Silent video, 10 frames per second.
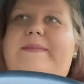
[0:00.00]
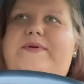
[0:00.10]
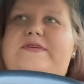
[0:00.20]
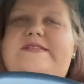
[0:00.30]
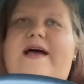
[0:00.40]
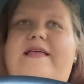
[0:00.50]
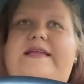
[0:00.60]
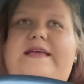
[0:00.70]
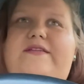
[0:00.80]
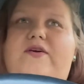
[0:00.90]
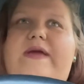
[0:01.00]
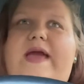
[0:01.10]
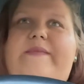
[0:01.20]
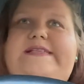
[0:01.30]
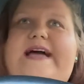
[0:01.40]
personality and
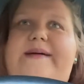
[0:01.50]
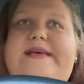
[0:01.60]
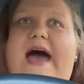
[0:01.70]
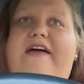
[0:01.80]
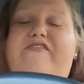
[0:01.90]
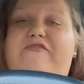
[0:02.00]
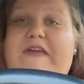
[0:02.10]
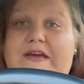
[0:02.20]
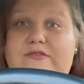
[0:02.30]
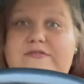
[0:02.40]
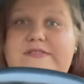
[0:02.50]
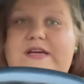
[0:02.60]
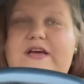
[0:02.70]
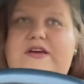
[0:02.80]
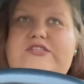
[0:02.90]
knowing how many times I failed
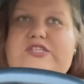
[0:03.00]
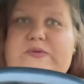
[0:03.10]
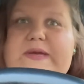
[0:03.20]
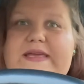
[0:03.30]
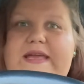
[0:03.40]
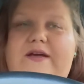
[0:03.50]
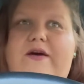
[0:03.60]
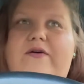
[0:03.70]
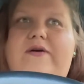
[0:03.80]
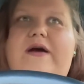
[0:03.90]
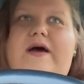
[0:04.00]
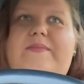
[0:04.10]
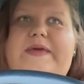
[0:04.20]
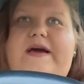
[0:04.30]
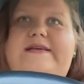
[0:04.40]
doing keto
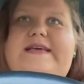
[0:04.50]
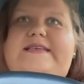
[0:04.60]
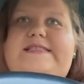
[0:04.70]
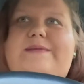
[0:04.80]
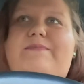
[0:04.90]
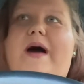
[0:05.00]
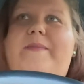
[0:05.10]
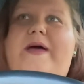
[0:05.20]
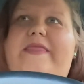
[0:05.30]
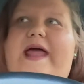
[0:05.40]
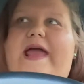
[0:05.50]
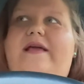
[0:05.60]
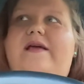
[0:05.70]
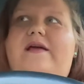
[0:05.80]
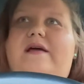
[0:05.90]
because I slip up and then
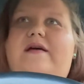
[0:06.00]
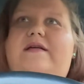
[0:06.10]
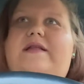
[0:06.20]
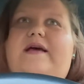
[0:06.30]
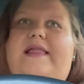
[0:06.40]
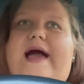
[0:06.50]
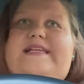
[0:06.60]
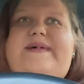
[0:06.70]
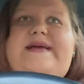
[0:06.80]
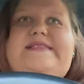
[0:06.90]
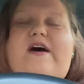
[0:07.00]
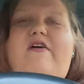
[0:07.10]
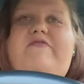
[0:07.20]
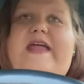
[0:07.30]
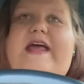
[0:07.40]
I neglect
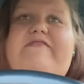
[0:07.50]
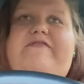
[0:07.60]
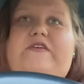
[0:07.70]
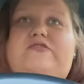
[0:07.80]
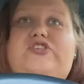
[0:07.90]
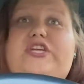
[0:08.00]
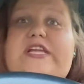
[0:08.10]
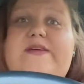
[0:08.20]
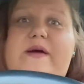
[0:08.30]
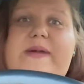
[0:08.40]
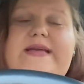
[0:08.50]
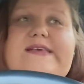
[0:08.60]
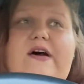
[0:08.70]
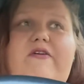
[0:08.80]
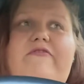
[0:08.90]
myself and I feel shitty about
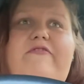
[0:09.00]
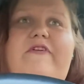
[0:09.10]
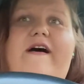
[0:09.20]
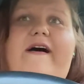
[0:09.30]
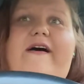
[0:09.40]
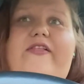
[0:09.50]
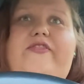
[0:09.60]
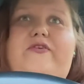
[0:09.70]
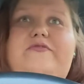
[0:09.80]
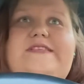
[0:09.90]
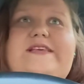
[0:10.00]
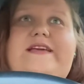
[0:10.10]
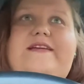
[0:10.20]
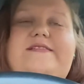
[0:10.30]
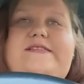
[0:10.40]
myself, those
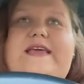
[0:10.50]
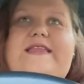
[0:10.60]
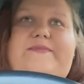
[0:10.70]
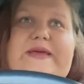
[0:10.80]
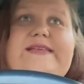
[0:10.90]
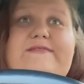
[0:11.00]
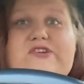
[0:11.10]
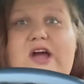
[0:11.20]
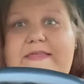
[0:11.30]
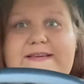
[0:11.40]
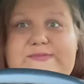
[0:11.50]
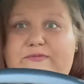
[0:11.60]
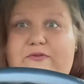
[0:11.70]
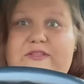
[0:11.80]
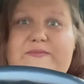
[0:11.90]
things, because I've tried this
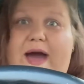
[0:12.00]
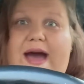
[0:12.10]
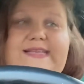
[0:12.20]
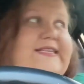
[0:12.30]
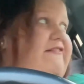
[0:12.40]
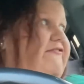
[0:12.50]
before in the past and I